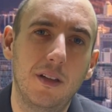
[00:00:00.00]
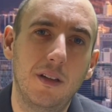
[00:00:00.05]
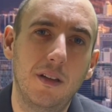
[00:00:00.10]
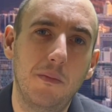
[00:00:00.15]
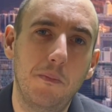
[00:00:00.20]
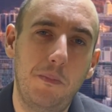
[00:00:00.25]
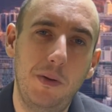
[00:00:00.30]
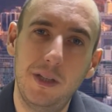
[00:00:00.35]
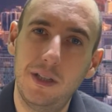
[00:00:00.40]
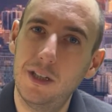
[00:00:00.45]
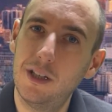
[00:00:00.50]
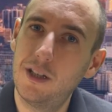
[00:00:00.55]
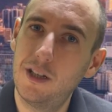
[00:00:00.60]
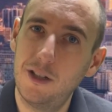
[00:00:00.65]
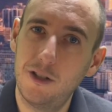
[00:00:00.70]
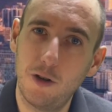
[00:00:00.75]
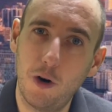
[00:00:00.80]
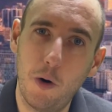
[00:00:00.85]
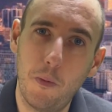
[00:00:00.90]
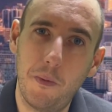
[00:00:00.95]

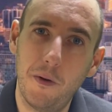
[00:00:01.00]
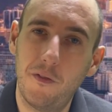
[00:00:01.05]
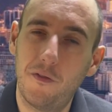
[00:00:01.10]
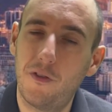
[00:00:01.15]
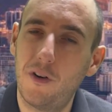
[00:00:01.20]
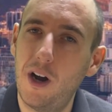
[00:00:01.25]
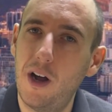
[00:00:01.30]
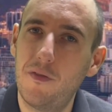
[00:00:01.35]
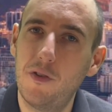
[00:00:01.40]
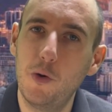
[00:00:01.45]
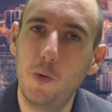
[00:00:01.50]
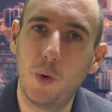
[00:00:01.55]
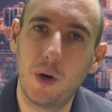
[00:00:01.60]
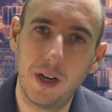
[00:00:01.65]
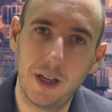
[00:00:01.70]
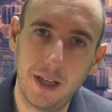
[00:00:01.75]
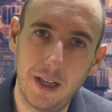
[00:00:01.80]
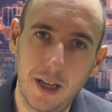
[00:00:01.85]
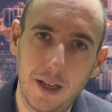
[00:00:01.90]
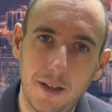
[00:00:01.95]
businesses open for everyone
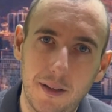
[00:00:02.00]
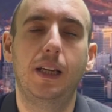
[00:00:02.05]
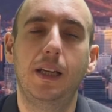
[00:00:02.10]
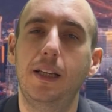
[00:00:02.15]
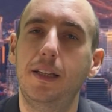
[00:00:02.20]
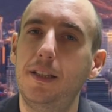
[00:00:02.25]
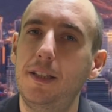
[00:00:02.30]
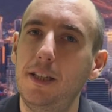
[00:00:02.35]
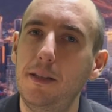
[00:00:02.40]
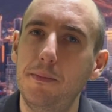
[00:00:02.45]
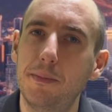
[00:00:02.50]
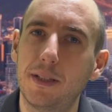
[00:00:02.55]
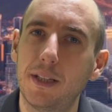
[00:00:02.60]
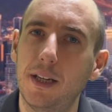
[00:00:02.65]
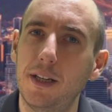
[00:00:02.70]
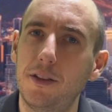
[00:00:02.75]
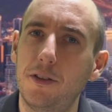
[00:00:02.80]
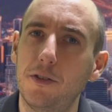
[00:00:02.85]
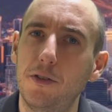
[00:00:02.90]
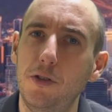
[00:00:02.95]
again? It seems
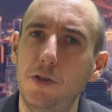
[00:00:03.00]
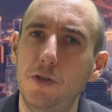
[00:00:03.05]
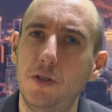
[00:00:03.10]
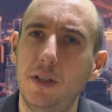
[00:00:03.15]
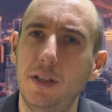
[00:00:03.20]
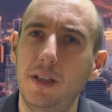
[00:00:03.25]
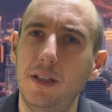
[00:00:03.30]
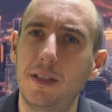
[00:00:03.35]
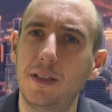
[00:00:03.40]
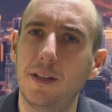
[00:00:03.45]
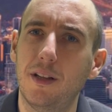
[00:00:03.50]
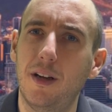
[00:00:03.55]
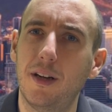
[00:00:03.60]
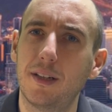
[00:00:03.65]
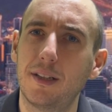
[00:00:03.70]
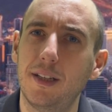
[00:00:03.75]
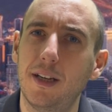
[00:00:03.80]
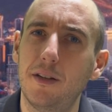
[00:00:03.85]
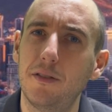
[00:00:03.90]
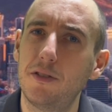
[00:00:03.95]
like they're using these
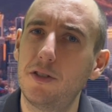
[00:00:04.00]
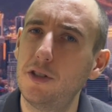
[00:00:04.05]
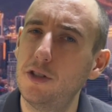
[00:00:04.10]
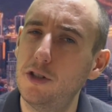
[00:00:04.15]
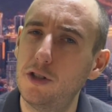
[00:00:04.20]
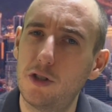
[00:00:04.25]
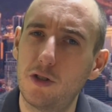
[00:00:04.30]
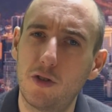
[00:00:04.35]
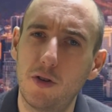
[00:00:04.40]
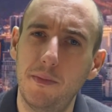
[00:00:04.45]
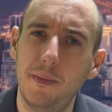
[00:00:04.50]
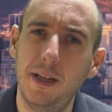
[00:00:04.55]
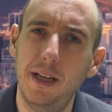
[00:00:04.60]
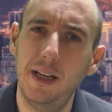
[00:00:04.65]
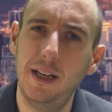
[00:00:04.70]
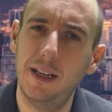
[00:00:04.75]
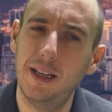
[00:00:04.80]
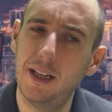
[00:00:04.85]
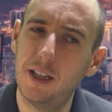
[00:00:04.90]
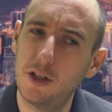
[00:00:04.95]
lockdowns to
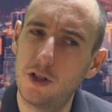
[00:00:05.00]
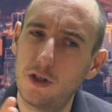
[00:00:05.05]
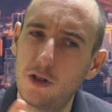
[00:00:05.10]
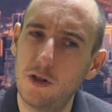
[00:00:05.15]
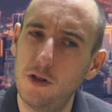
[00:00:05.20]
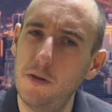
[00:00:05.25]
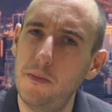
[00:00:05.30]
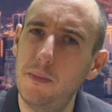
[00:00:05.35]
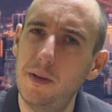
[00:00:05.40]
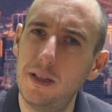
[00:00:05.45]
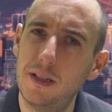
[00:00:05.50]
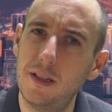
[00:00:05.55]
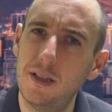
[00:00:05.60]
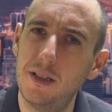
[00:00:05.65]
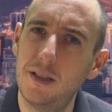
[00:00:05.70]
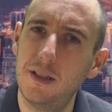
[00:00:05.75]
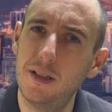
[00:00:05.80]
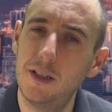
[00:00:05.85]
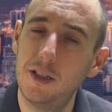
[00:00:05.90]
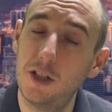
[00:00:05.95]
discriminate against certain
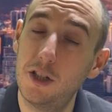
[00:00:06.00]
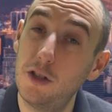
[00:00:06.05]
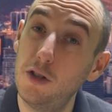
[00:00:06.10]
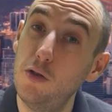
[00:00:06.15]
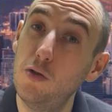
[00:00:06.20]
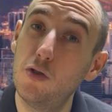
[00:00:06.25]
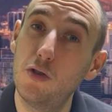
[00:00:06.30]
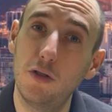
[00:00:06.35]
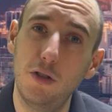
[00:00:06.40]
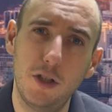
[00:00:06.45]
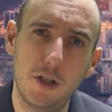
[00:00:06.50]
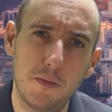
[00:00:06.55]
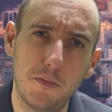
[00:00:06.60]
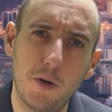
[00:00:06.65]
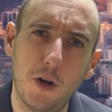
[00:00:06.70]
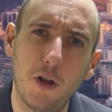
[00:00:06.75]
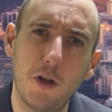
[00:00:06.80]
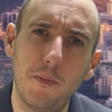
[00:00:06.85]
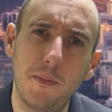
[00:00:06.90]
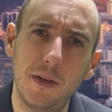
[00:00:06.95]
businesses, usually
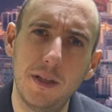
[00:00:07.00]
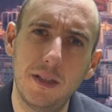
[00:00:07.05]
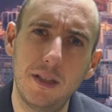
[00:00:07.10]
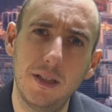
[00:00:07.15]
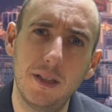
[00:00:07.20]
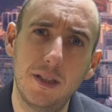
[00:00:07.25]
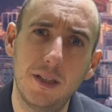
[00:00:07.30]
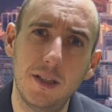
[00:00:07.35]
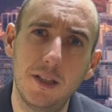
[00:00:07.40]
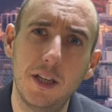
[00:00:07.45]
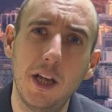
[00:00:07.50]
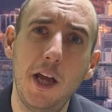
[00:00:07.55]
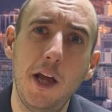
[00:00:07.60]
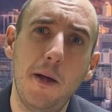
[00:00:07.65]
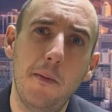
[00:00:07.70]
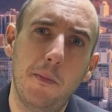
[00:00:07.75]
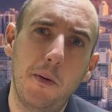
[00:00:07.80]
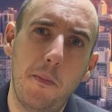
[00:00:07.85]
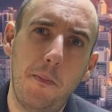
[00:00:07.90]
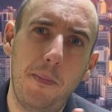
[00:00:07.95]
smaller
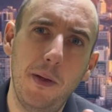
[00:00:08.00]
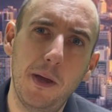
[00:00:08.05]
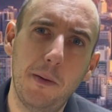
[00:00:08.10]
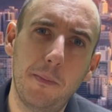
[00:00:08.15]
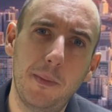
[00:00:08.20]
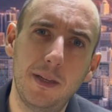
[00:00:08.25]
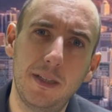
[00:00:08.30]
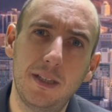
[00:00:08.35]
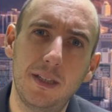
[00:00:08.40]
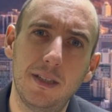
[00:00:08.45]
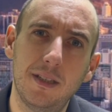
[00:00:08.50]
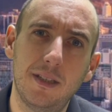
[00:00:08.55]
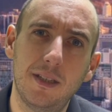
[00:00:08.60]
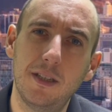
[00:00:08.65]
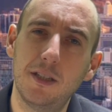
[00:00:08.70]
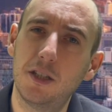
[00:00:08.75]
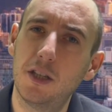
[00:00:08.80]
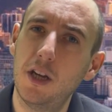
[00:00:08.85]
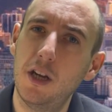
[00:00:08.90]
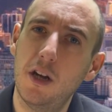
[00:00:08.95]
businesses, but big
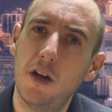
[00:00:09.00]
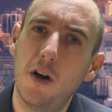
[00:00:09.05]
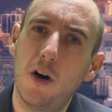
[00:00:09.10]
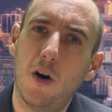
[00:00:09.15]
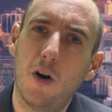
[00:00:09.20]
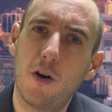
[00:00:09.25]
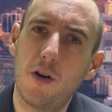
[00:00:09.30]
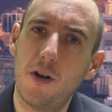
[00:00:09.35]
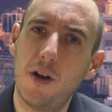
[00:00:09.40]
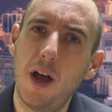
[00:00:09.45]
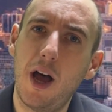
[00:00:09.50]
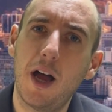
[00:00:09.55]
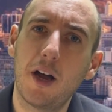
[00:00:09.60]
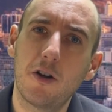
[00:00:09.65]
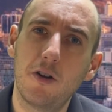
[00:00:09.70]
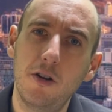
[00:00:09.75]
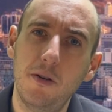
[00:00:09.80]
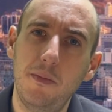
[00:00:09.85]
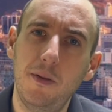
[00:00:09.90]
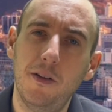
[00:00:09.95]
businesses are not
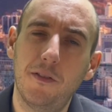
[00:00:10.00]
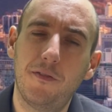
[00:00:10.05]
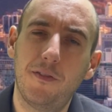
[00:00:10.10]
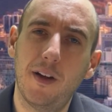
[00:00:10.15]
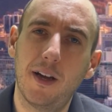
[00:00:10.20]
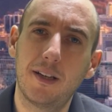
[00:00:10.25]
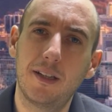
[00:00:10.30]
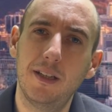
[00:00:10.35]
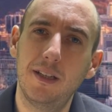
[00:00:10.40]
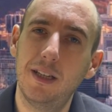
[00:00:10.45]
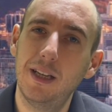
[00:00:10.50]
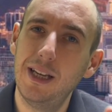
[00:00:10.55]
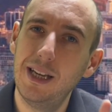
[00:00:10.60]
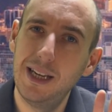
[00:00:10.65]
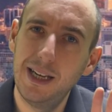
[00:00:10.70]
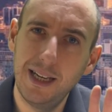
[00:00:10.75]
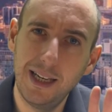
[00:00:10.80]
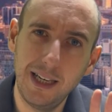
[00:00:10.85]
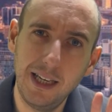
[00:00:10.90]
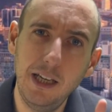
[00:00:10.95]
going to be affected
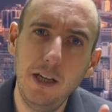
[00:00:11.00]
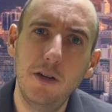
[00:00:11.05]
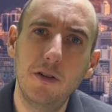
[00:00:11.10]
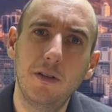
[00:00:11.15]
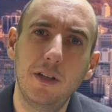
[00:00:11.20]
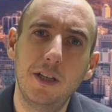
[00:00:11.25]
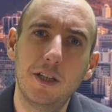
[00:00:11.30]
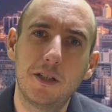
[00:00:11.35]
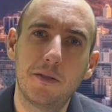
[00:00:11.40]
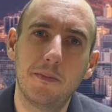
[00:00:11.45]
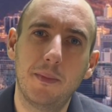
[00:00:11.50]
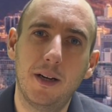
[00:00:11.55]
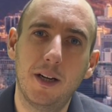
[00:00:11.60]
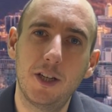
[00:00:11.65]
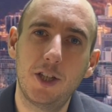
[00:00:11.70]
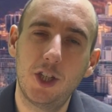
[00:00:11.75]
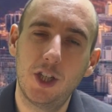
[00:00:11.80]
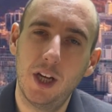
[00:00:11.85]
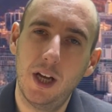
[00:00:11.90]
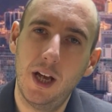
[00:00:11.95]
nearly as
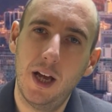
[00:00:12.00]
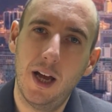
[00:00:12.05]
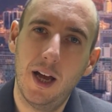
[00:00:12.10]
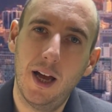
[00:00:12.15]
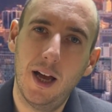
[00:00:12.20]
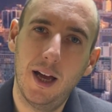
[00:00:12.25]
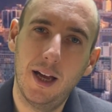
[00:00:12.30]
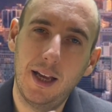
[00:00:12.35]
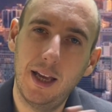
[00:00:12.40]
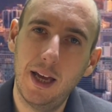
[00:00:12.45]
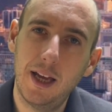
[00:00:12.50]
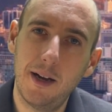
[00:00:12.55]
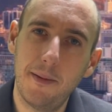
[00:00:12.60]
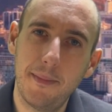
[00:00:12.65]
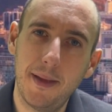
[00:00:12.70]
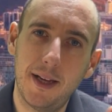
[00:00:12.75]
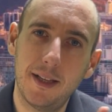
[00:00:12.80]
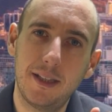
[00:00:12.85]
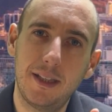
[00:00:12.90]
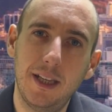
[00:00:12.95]
much. Again, I'm
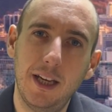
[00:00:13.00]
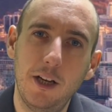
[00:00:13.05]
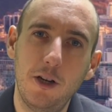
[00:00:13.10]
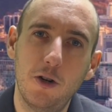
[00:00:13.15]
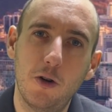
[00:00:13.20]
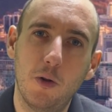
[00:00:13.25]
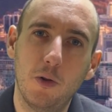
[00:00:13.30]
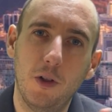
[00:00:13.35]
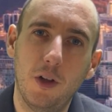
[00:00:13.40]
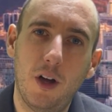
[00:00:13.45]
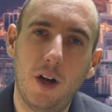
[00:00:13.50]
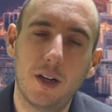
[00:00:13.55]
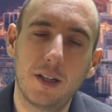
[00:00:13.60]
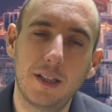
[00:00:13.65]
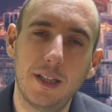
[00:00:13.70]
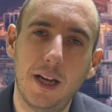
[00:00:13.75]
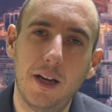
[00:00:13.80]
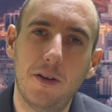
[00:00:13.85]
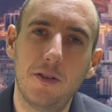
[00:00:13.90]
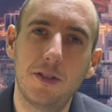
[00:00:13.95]
not saying no
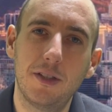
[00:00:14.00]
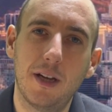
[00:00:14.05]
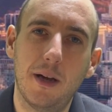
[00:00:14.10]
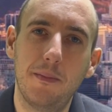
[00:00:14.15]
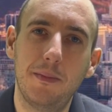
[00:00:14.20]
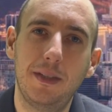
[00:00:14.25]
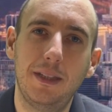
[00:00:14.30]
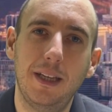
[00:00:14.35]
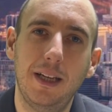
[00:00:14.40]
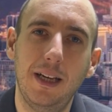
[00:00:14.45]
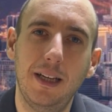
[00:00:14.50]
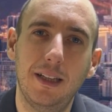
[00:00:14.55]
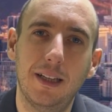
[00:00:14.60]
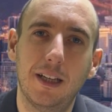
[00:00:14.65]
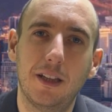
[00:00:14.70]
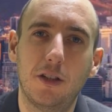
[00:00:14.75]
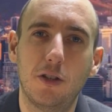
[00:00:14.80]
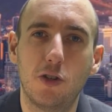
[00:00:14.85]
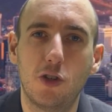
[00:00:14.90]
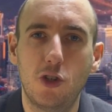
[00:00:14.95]
lockdowns. I'm saying
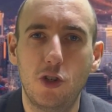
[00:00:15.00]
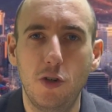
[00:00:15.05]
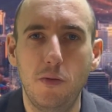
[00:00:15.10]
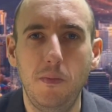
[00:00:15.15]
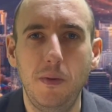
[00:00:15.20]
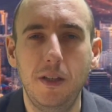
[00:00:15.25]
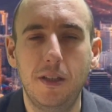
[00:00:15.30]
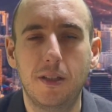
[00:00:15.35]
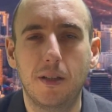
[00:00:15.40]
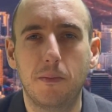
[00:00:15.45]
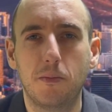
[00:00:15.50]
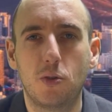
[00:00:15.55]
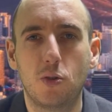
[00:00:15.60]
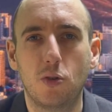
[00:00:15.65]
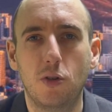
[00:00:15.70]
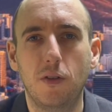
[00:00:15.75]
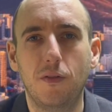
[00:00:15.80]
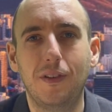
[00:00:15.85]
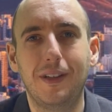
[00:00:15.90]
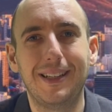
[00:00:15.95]
that there should be some
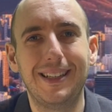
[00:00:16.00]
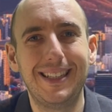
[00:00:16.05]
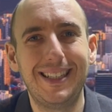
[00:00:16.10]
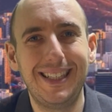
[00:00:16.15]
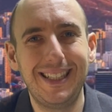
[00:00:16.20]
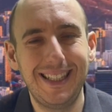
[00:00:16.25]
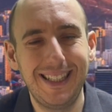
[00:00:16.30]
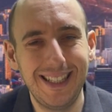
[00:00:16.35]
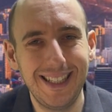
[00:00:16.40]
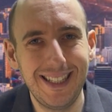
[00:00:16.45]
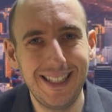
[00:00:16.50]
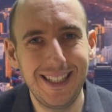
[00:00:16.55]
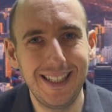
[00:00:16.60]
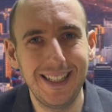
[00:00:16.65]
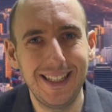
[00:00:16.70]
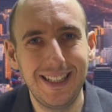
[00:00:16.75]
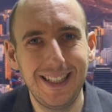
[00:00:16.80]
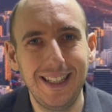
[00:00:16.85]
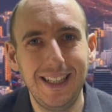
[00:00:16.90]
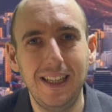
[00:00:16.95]
sort of
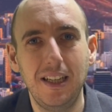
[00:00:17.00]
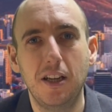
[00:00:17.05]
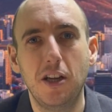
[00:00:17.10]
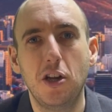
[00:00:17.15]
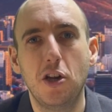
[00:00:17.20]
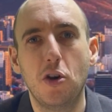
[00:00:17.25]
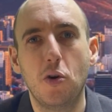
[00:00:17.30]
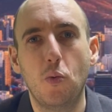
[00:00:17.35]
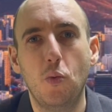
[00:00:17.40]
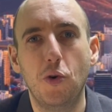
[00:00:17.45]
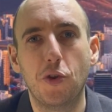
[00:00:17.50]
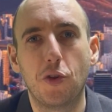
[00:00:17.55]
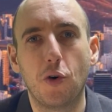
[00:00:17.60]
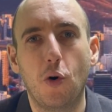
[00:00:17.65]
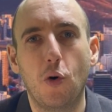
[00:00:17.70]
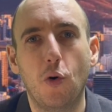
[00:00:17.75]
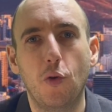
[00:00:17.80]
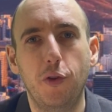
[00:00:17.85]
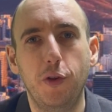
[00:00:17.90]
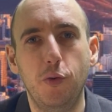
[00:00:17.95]
consistency with
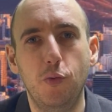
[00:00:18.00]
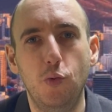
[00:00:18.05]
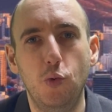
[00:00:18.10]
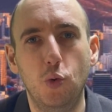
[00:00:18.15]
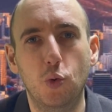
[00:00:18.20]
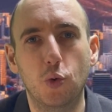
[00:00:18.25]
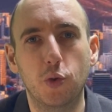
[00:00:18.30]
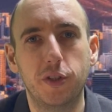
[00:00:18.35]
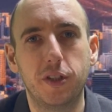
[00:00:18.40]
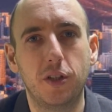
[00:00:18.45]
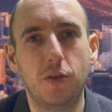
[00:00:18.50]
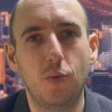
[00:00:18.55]
all the rules and